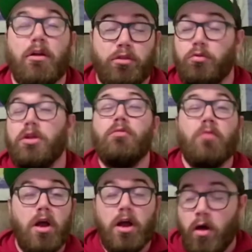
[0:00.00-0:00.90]

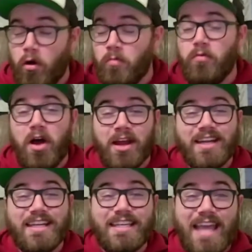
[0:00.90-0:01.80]
home
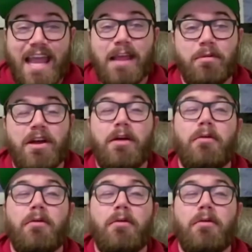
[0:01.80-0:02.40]
run game.